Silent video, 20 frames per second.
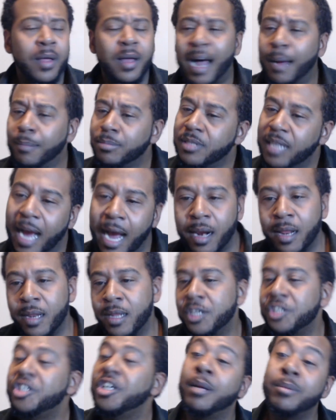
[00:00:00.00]
I'm tired of
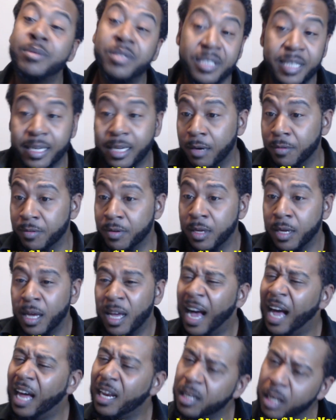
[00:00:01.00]
this shit. I'm sick of it.
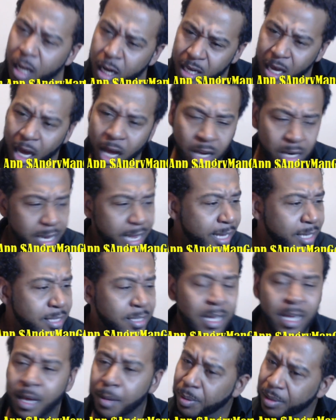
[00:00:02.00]
I love y'all niggas,
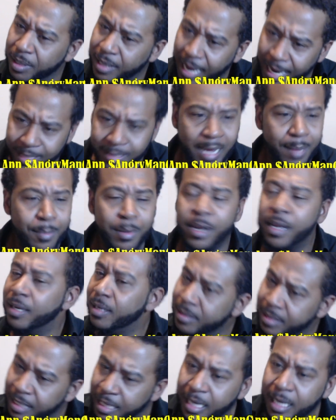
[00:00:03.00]
but goddamn it,
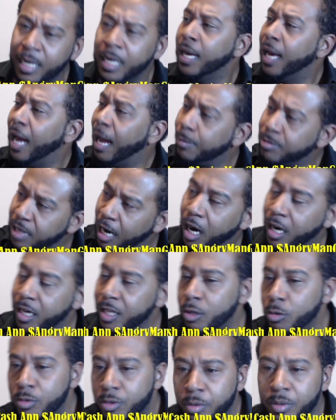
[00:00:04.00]
D, I'm tired of
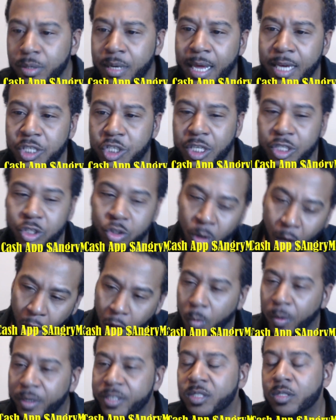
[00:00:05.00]
you doing that shit. You
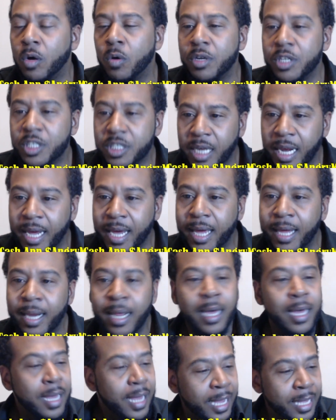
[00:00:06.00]
always throwing shade
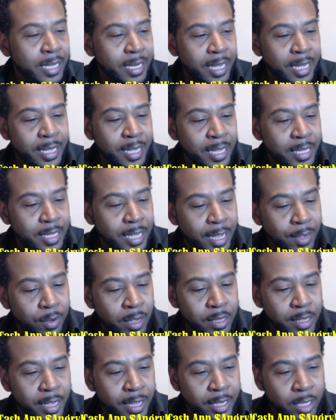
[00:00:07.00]

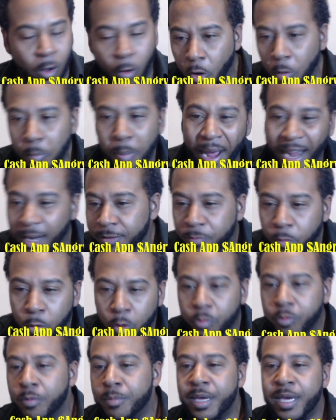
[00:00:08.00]
and going back and
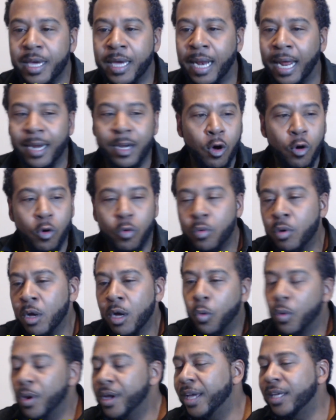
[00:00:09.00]
forth with me. And I know
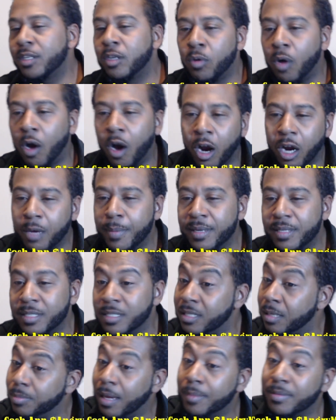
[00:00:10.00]
we get in little arguments, and
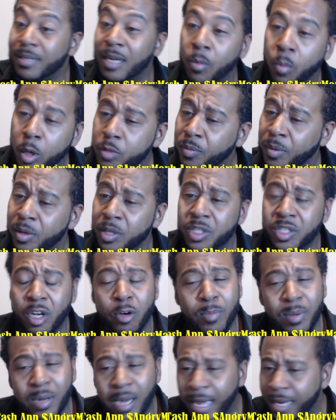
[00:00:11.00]
sometimes that works for the show.
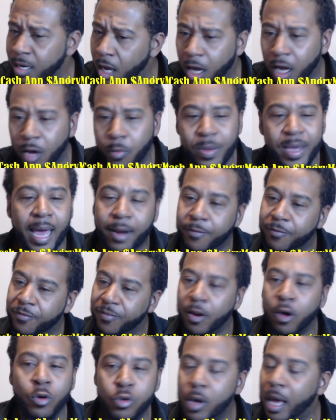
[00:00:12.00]
But like, no, we gotta
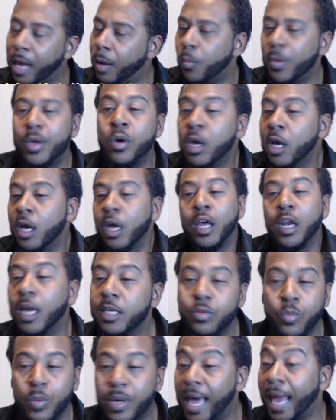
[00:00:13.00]
flow.
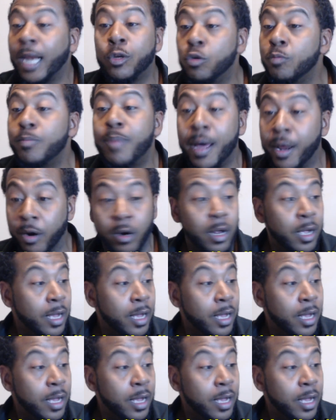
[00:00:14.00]
We gotta do better.